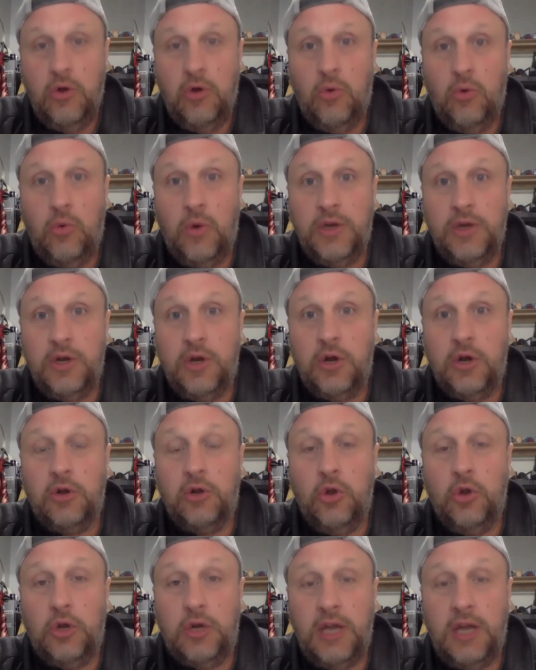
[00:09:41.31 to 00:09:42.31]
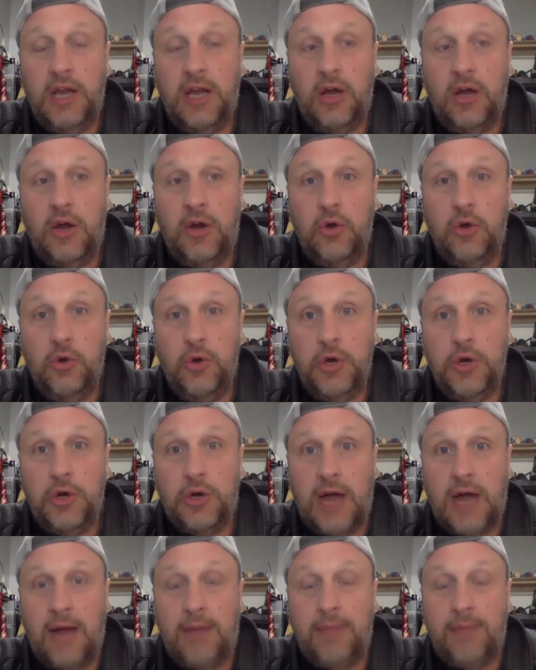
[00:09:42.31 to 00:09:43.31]
when you're looking on who your
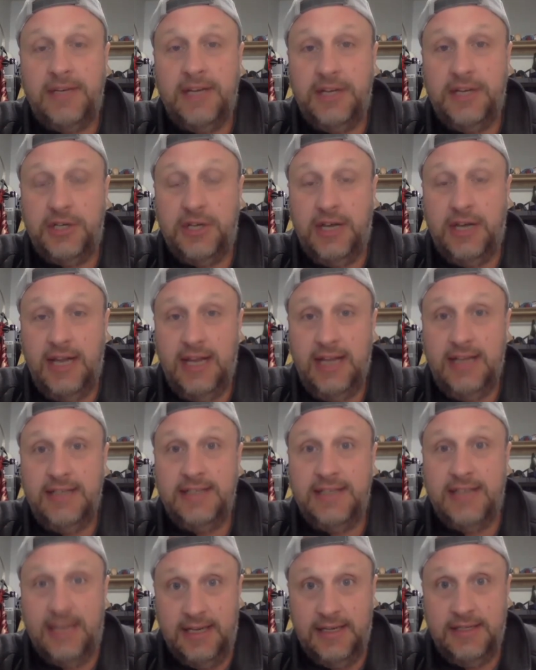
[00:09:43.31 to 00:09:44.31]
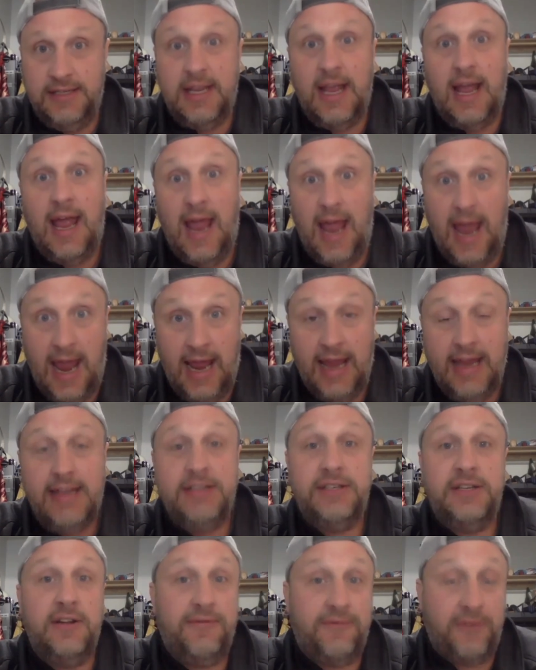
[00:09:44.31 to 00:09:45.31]
competition is A, is
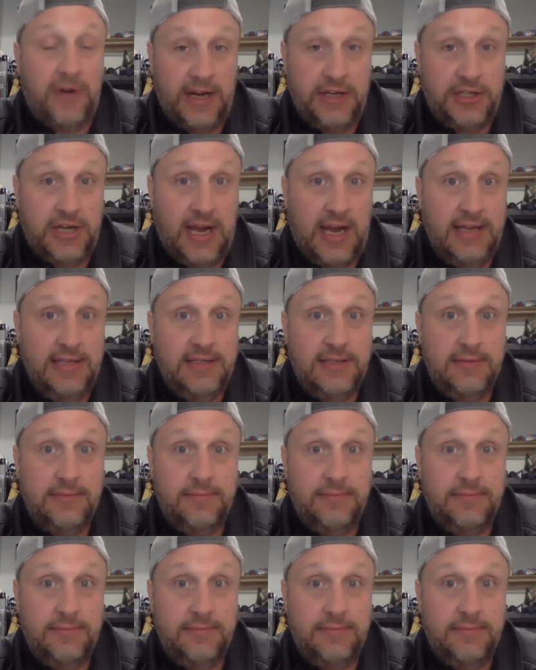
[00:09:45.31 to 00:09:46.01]
it a franchise?